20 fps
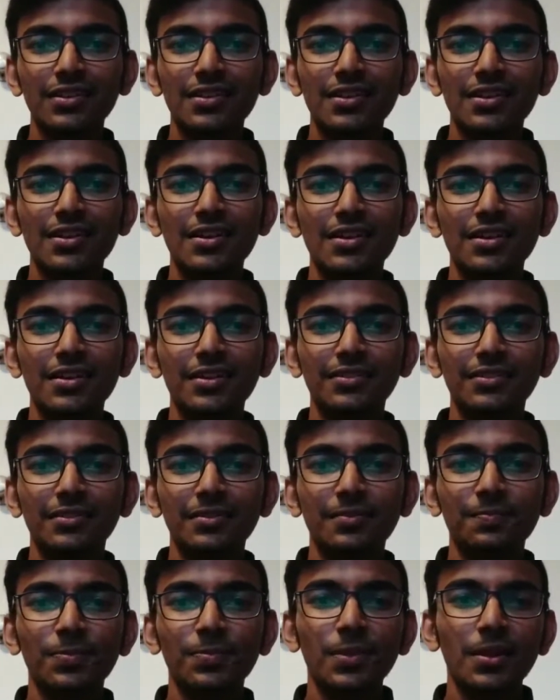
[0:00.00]
and
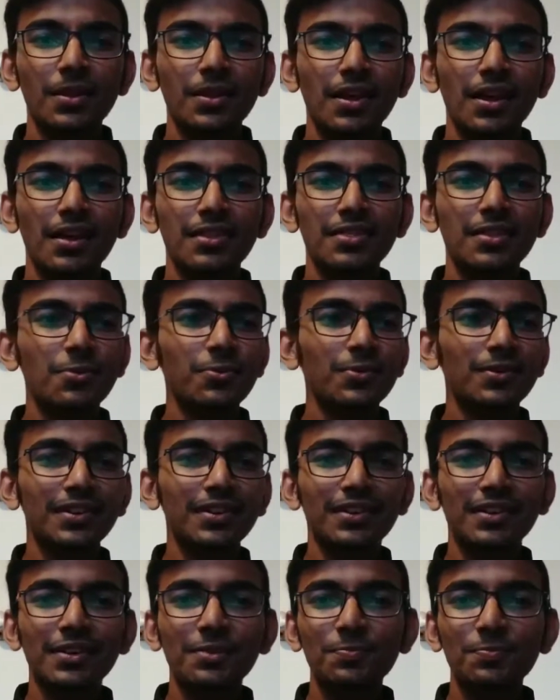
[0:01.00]
I never
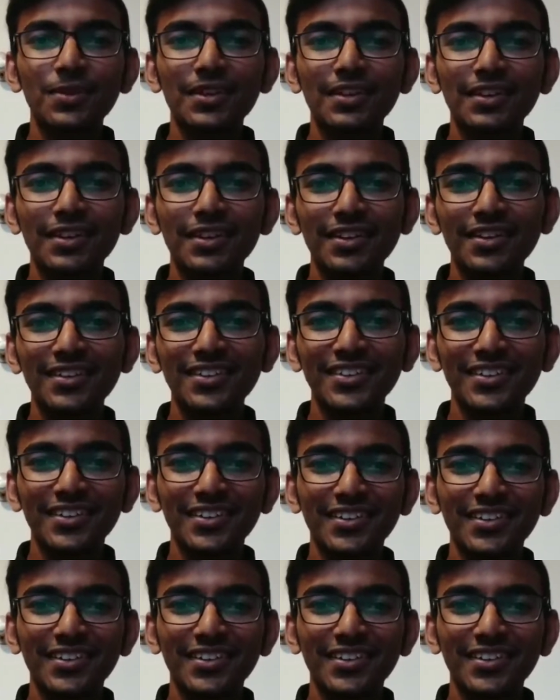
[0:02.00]
regret being here.